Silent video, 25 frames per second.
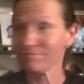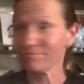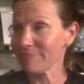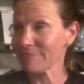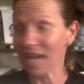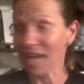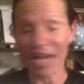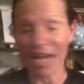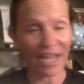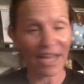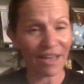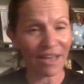
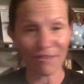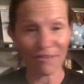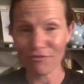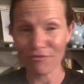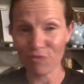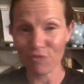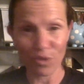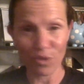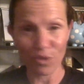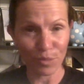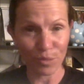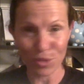I have
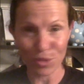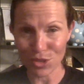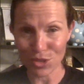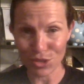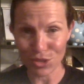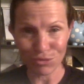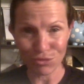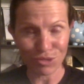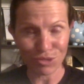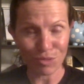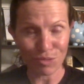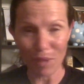former
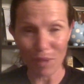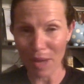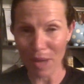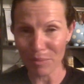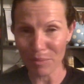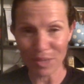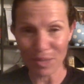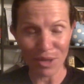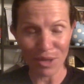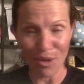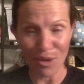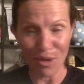students
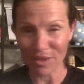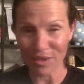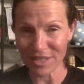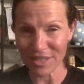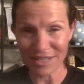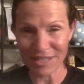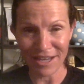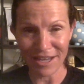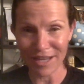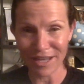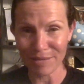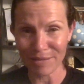pop in all the
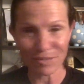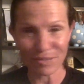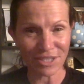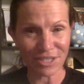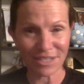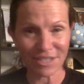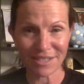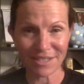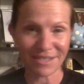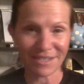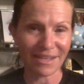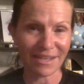time
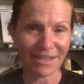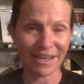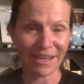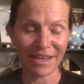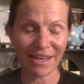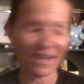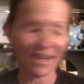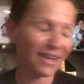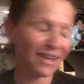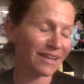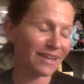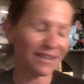just to say,
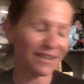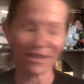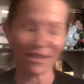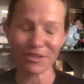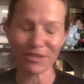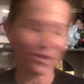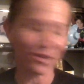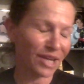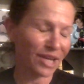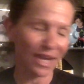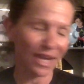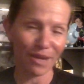hey,
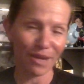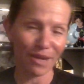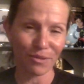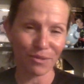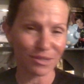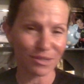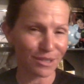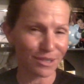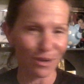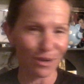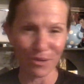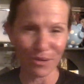Dr. K,
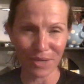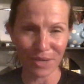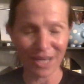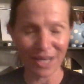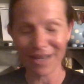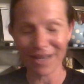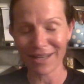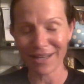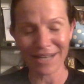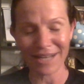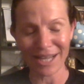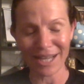what's going
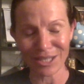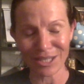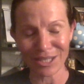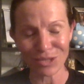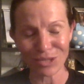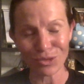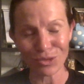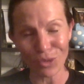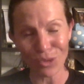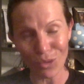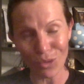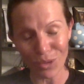on? How you
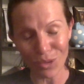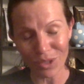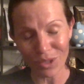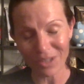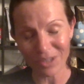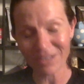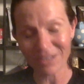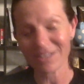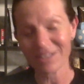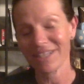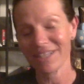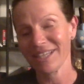
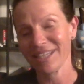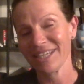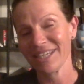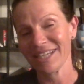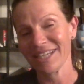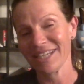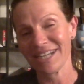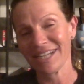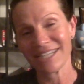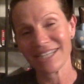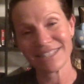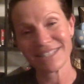doing?
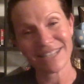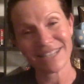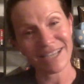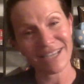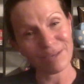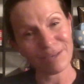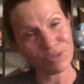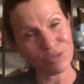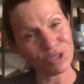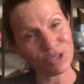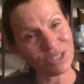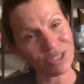I say,
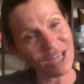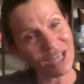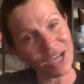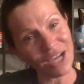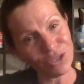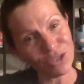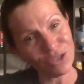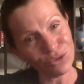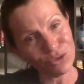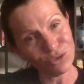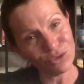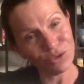I'm good. How
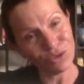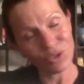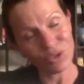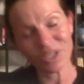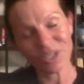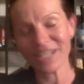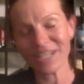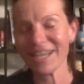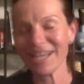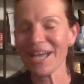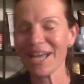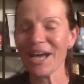you doing?
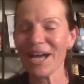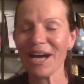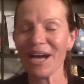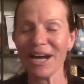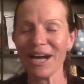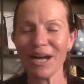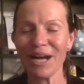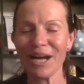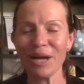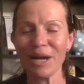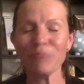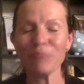
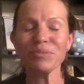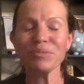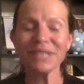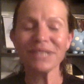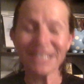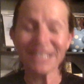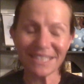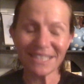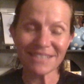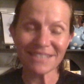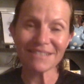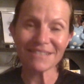
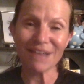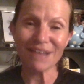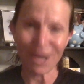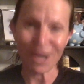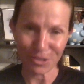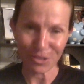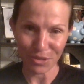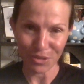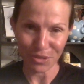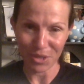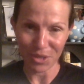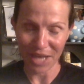Please,
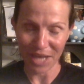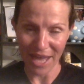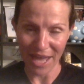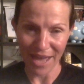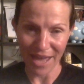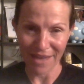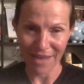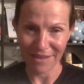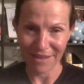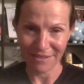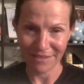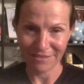Dr.
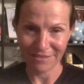K.